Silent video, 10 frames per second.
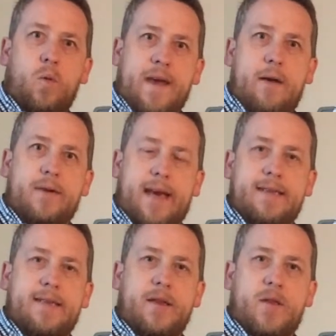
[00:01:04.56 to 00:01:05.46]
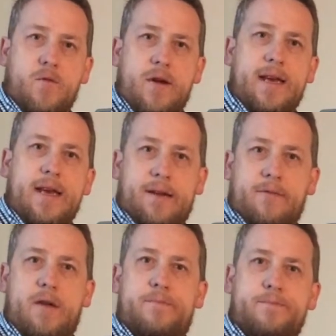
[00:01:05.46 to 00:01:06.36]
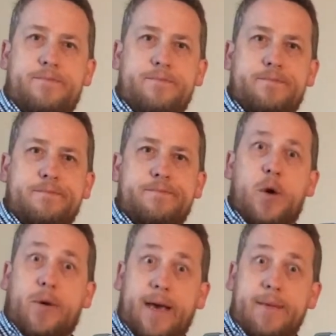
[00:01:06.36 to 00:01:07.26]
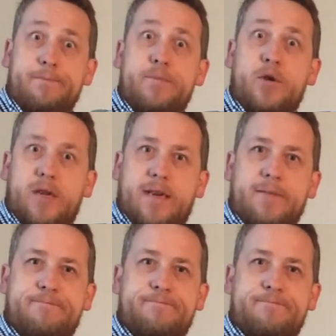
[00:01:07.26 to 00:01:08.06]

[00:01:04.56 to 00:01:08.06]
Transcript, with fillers: without getting three in a row. Okay, good luck.